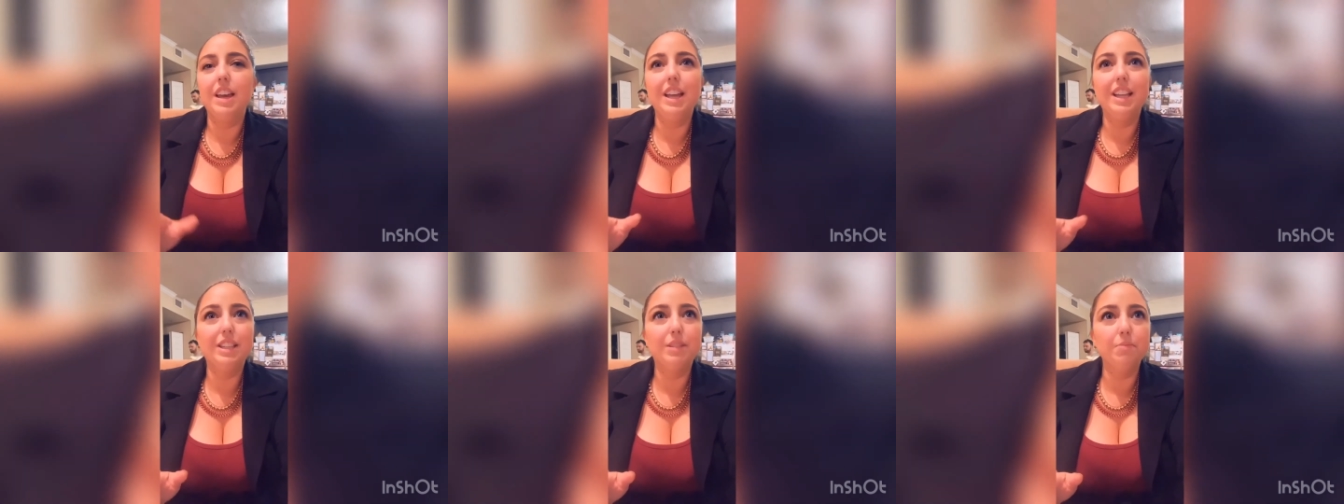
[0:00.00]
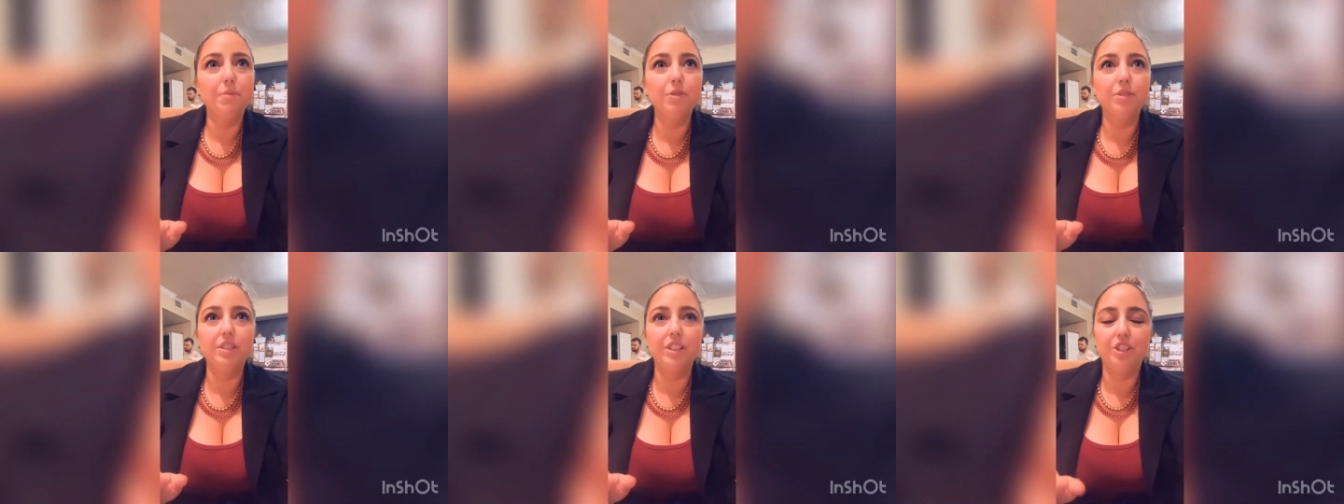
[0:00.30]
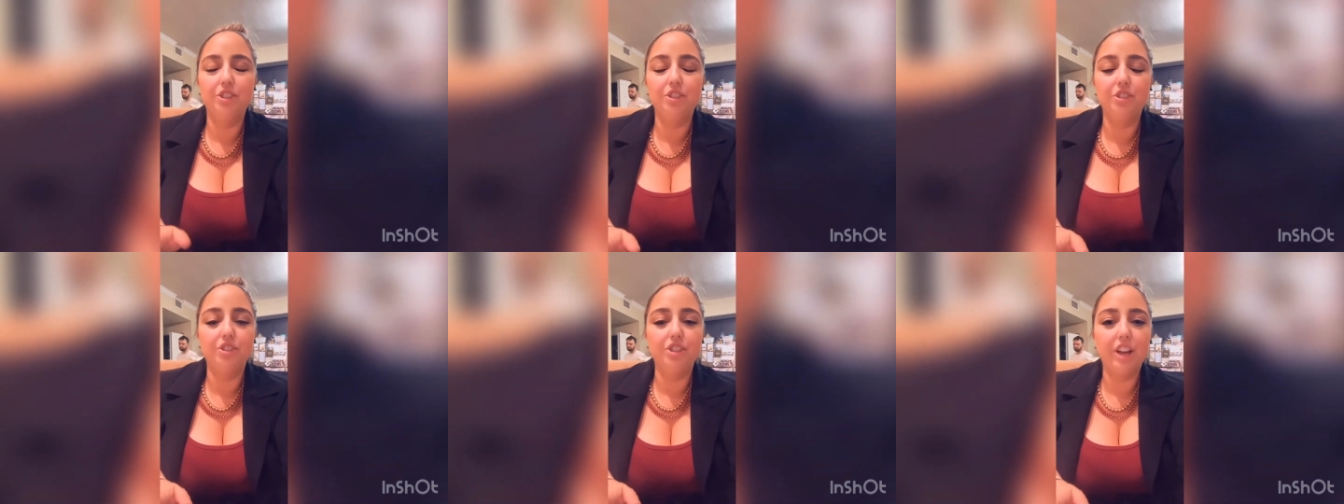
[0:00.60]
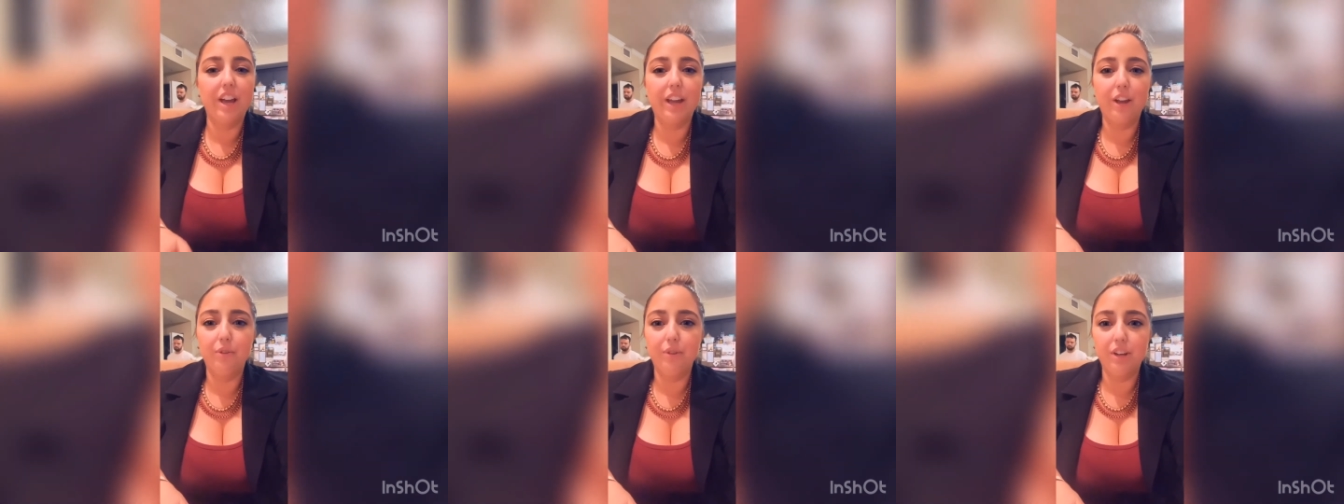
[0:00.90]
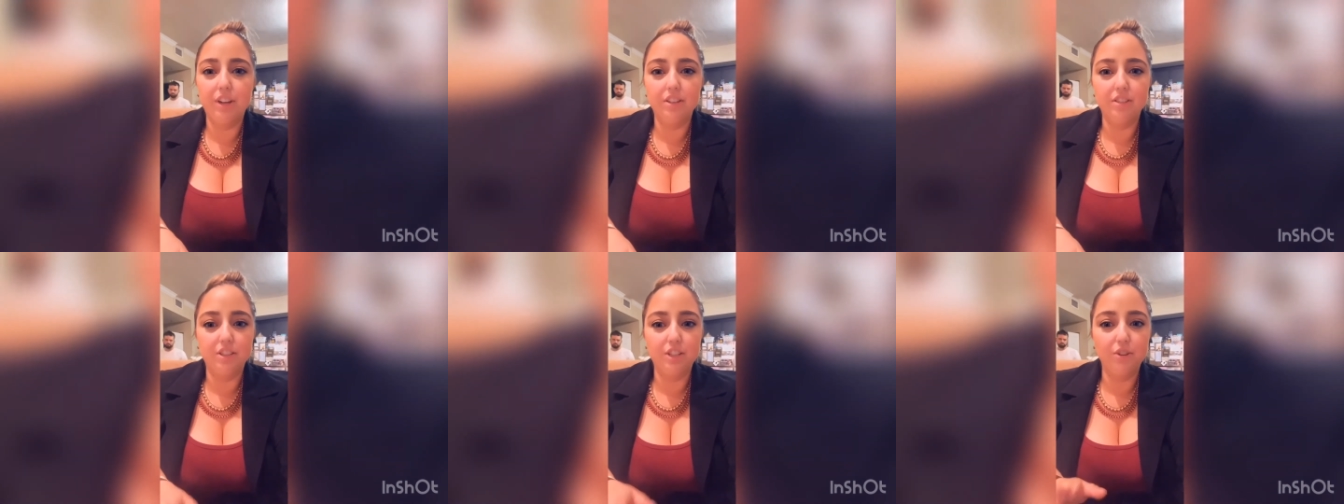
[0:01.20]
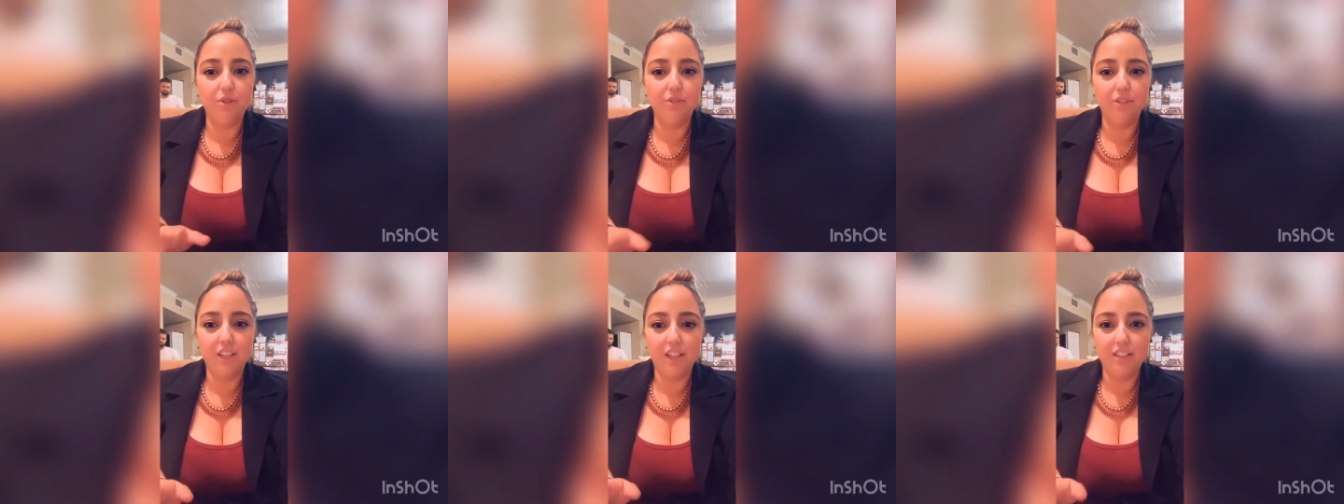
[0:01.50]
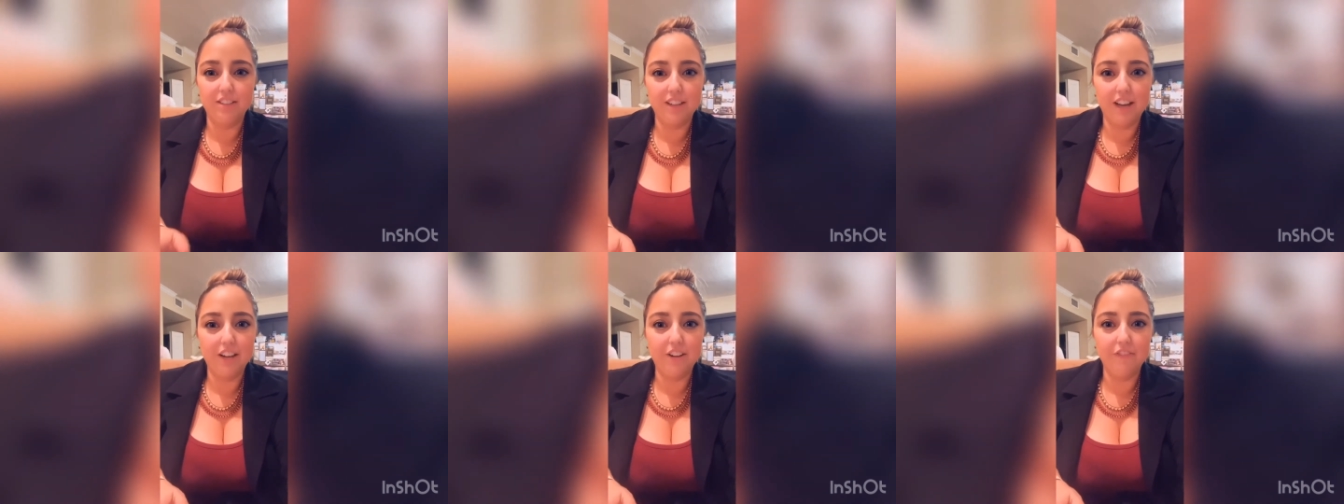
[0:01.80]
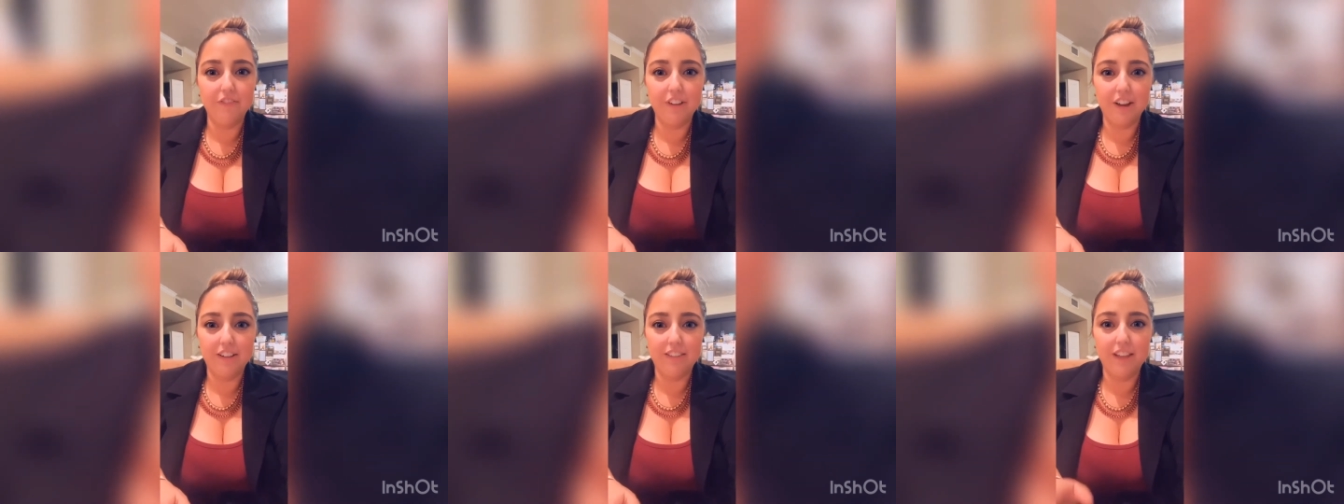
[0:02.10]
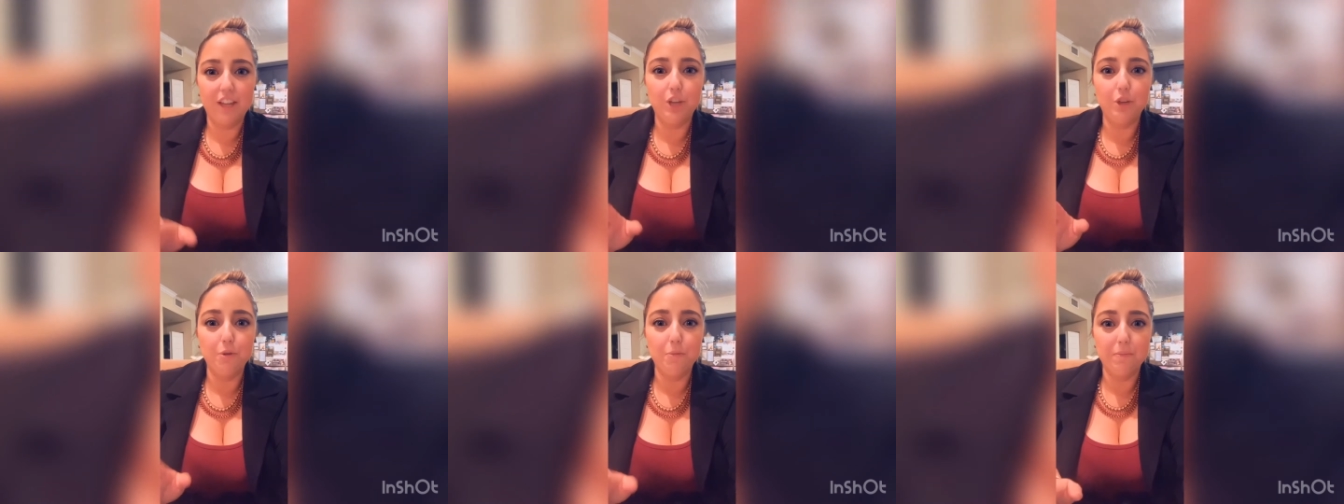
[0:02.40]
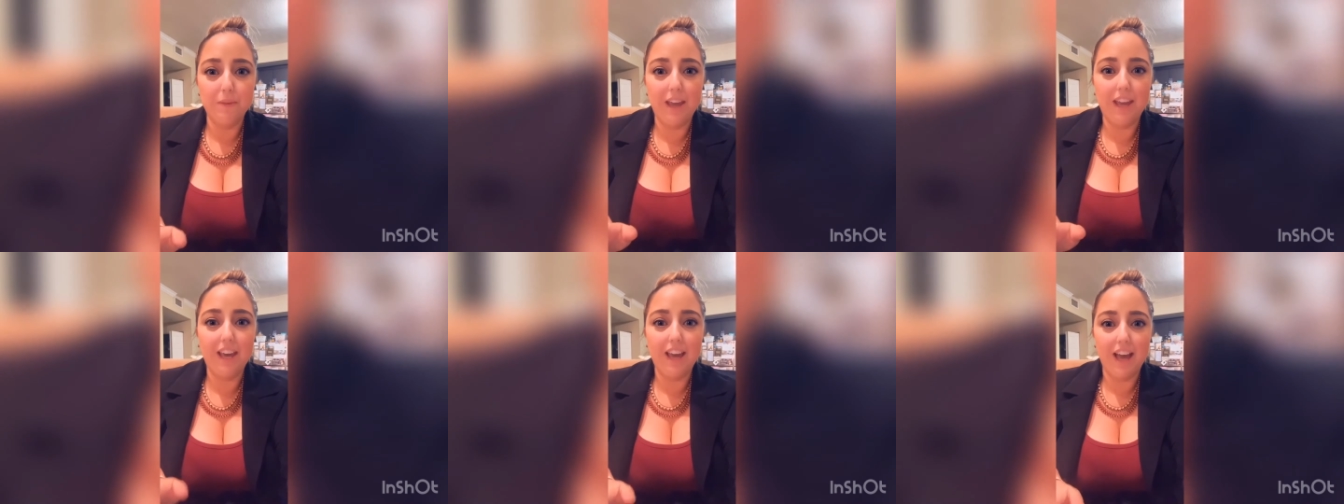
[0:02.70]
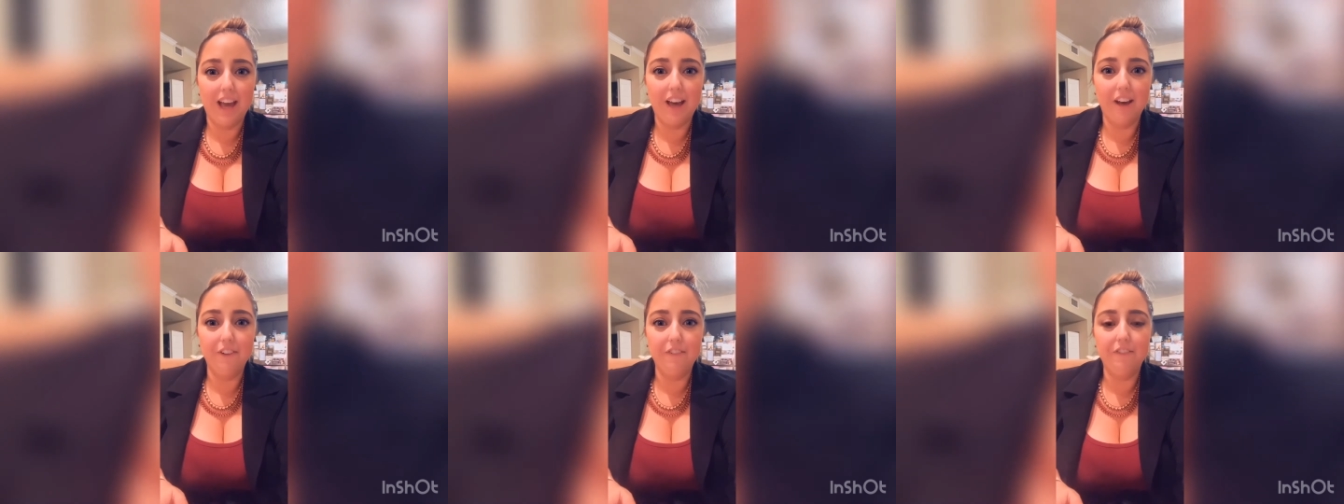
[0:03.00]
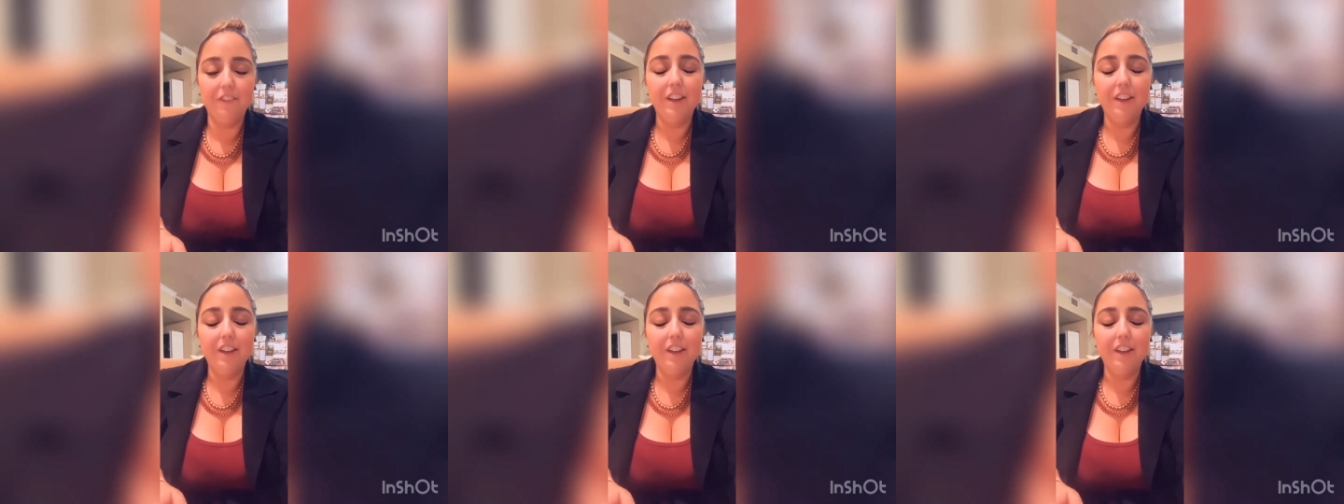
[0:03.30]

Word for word: it's mostly just diarrhea is the only side effect that you may have.